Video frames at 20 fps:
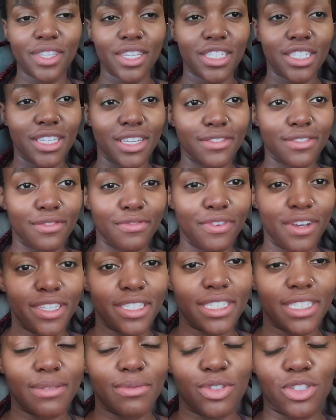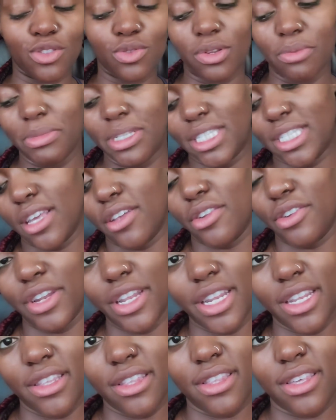She likes to fight sleep. She doesn't want to miss out on
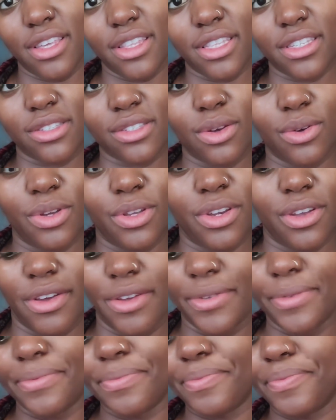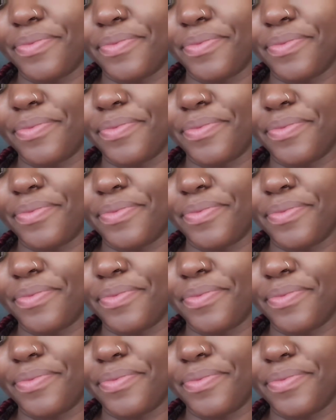anything that's going on.